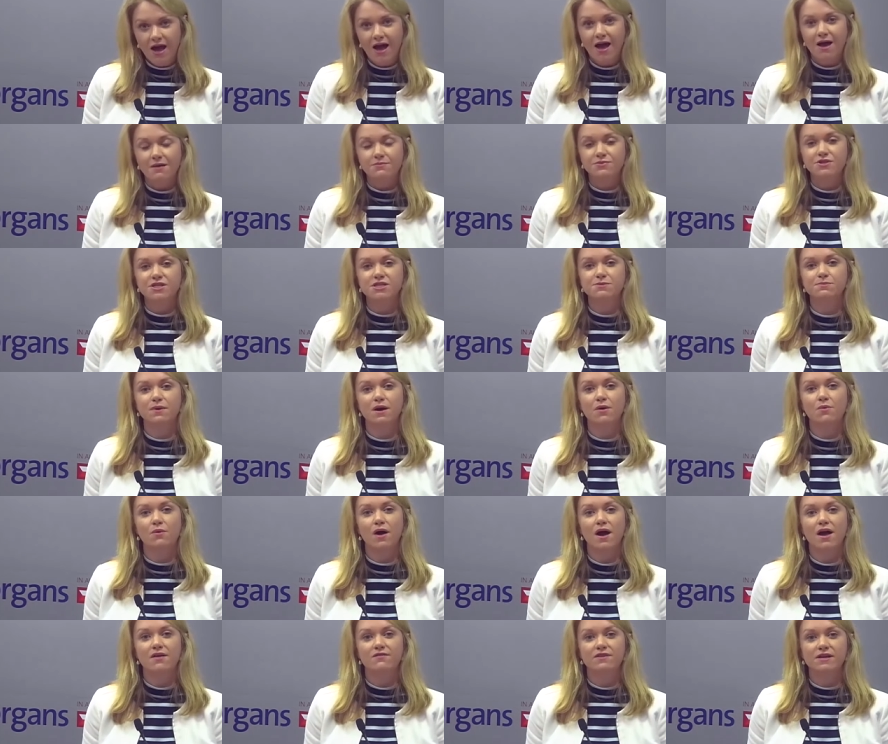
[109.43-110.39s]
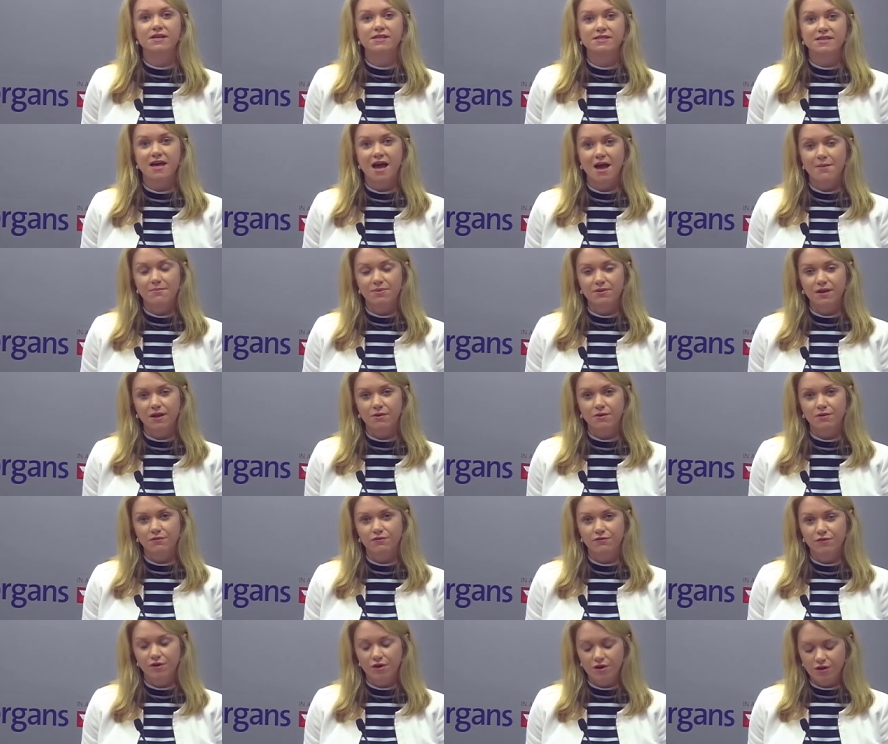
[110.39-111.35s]
Um, just by way of example, and I
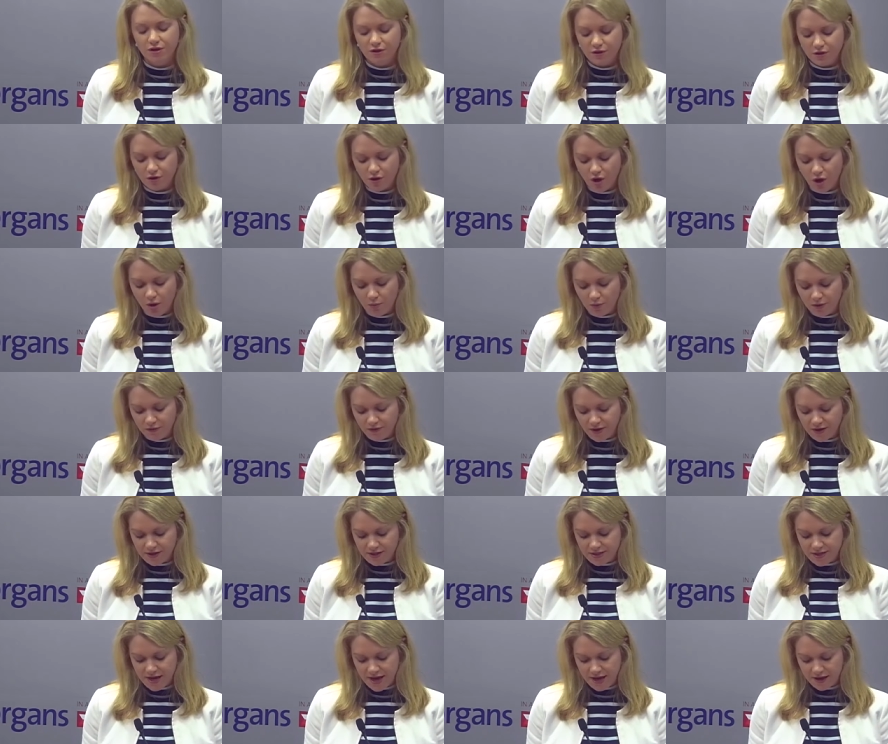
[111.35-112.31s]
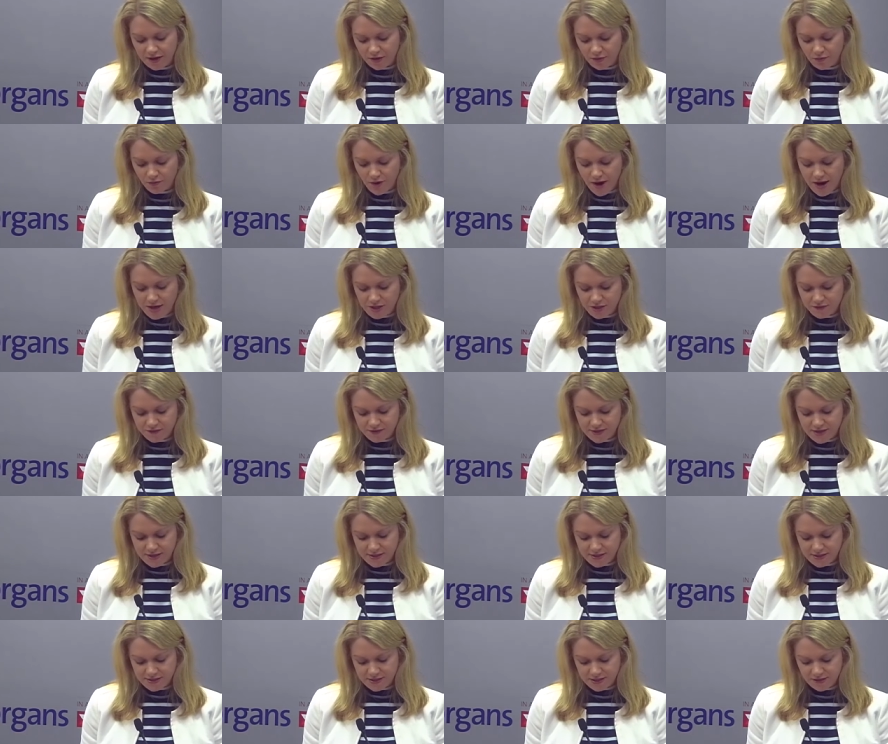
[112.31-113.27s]
refer you to the note, we've undertaken a range of
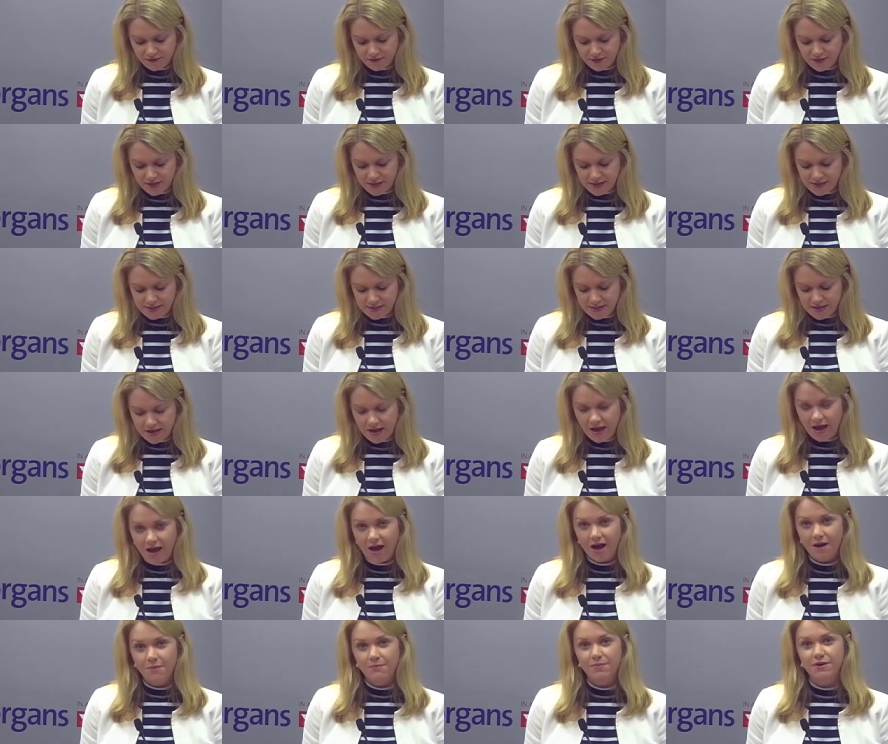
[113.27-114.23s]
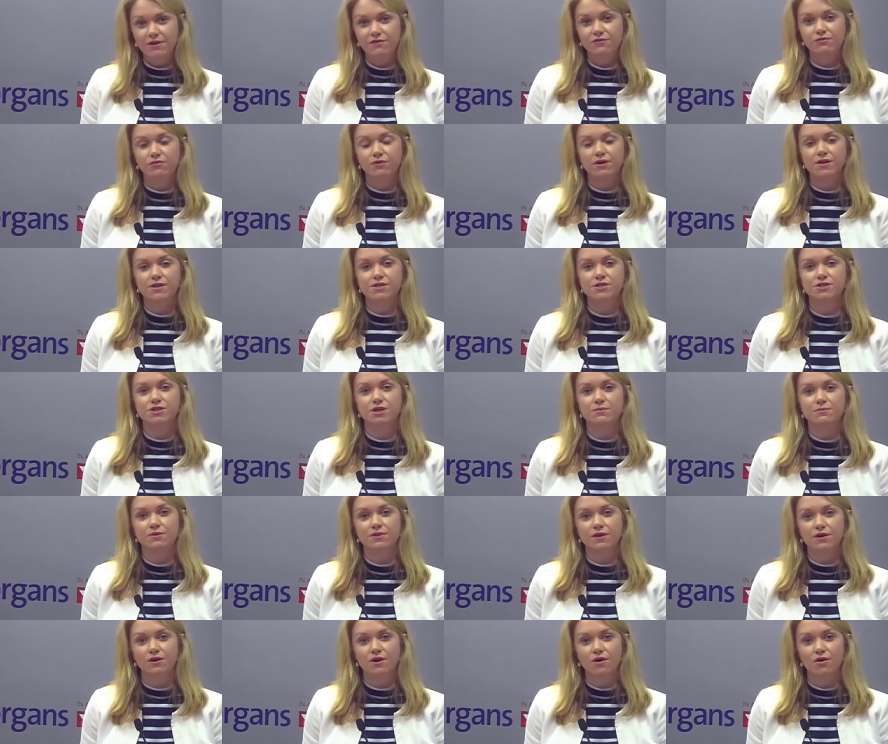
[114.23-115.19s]
sensitivities, um, but if we
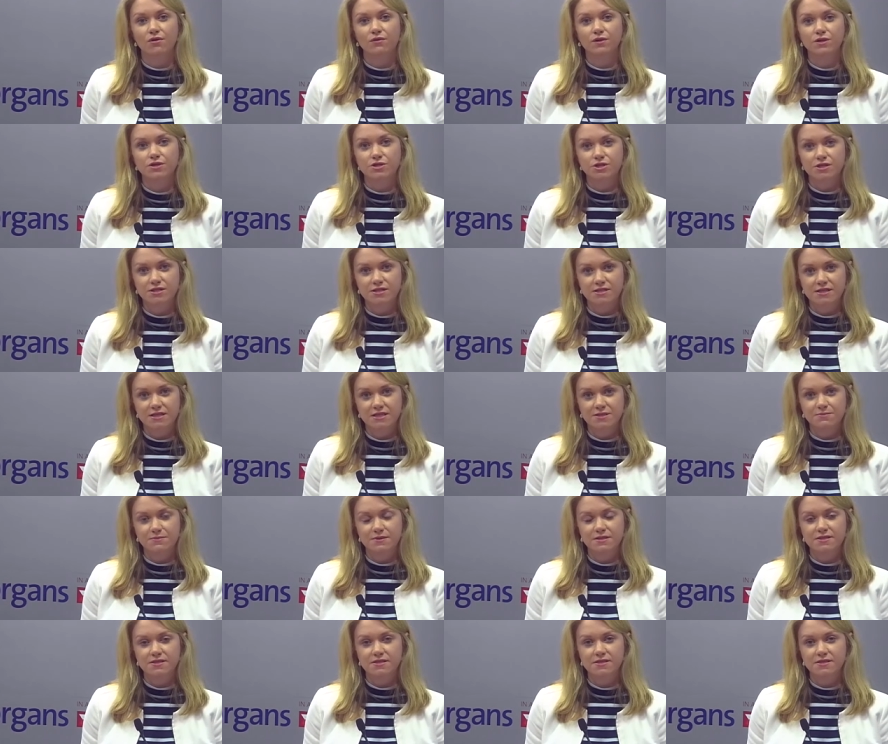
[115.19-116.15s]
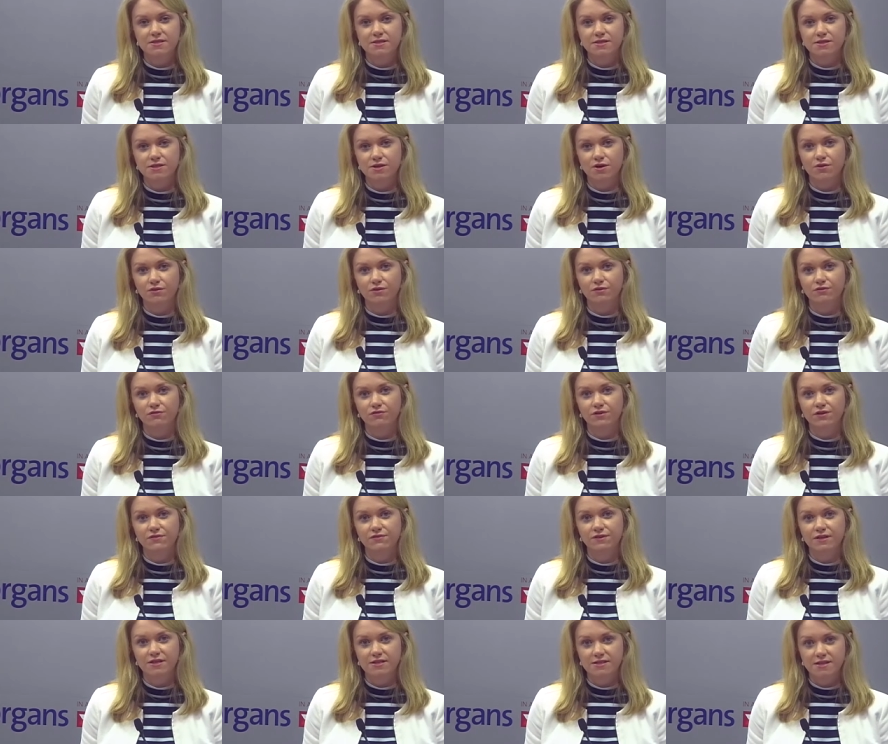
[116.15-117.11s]
assume that the cold logistics business is sold at
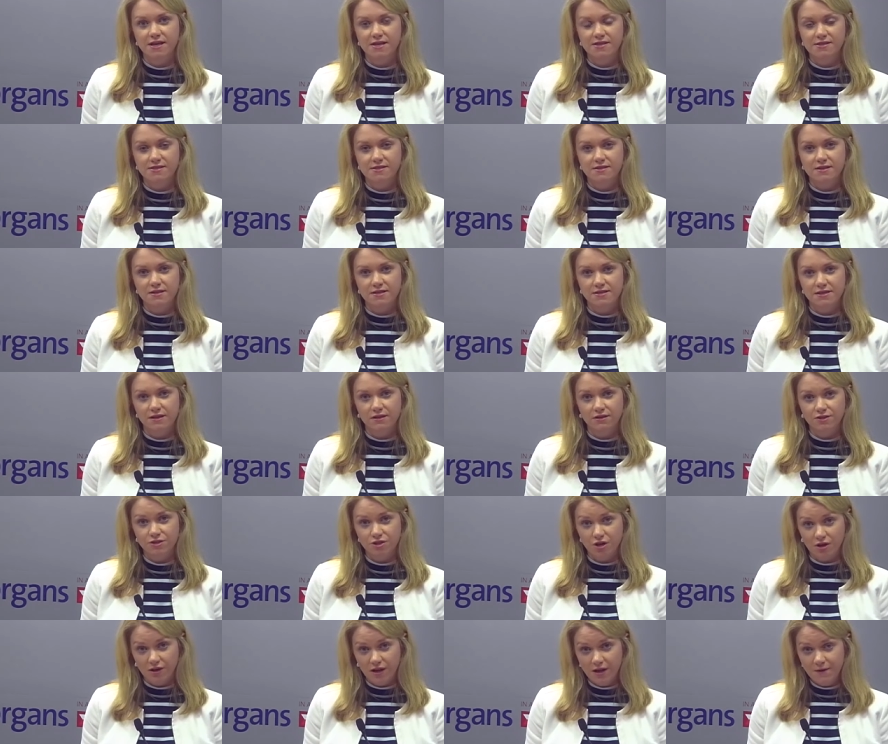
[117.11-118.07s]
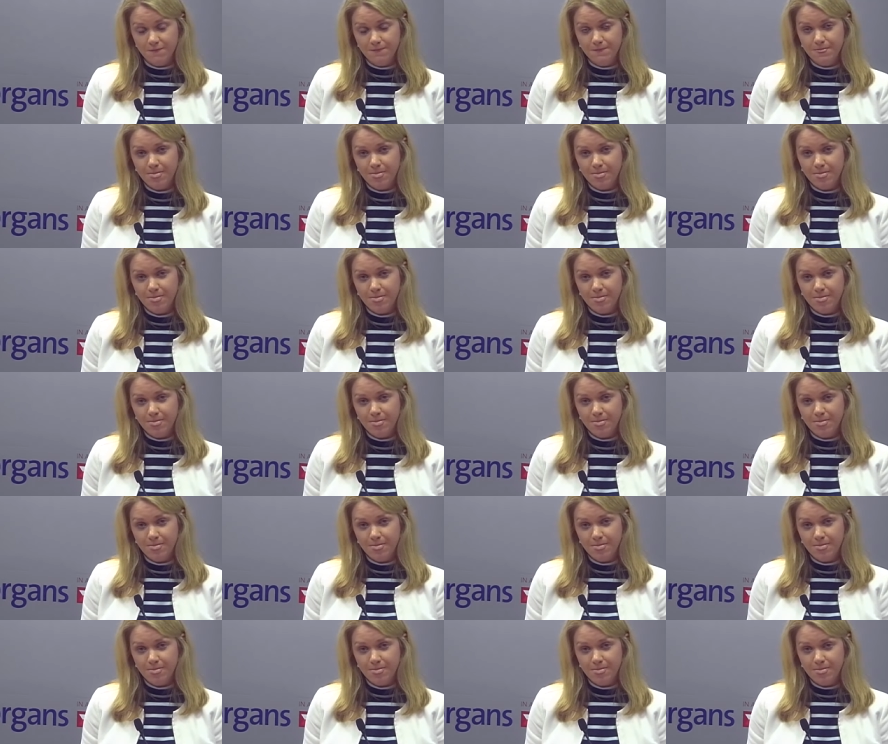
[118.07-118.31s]
50 cents in the dollar